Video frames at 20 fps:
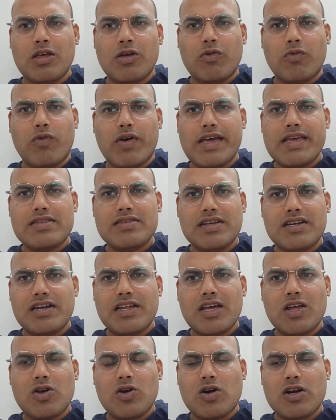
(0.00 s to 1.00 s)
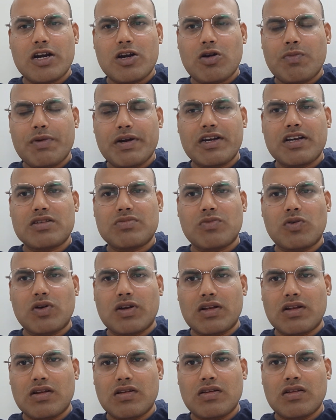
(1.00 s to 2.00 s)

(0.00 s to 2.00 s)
why is India not adopting this model?